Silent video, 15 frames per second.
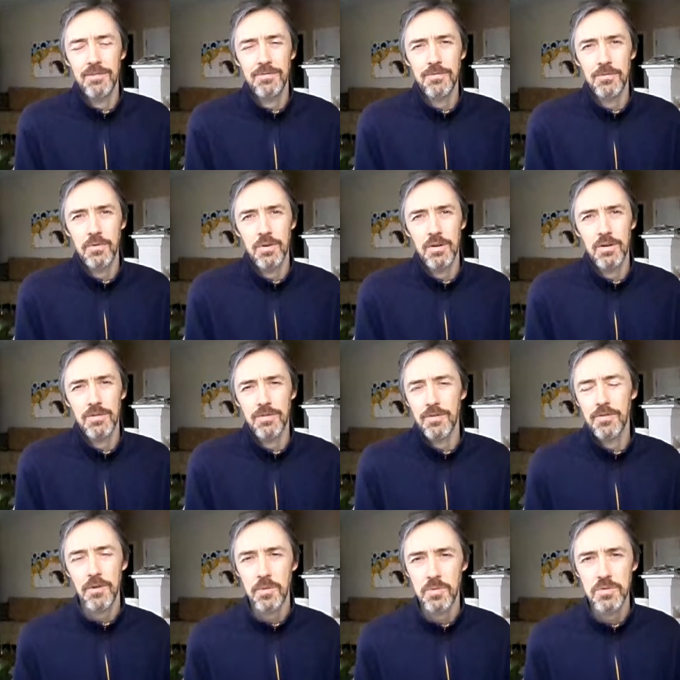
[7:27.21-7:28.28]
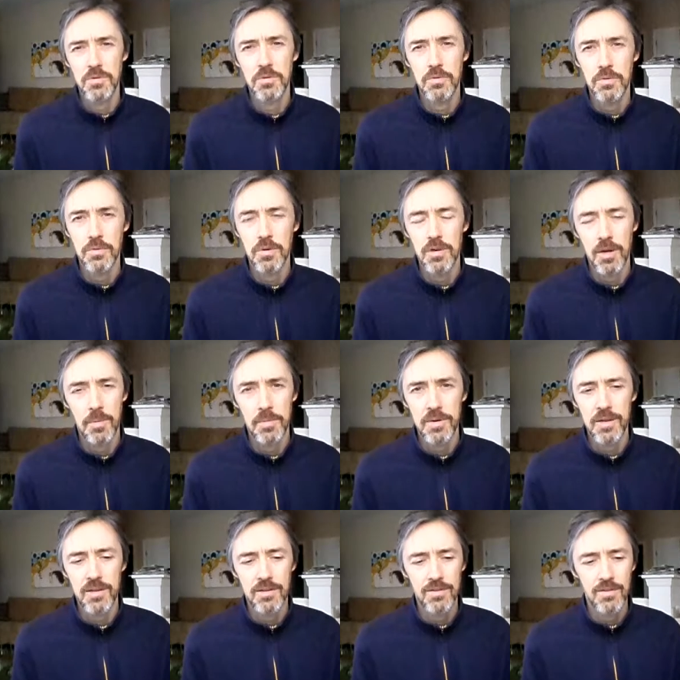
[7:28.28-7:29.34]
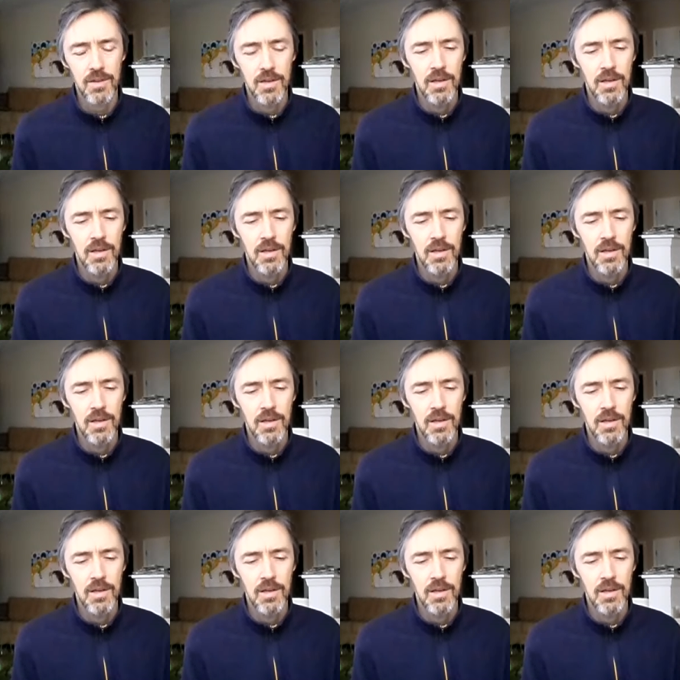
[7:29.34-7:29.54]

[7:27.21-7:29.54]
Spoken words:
for pharmaceutical companies.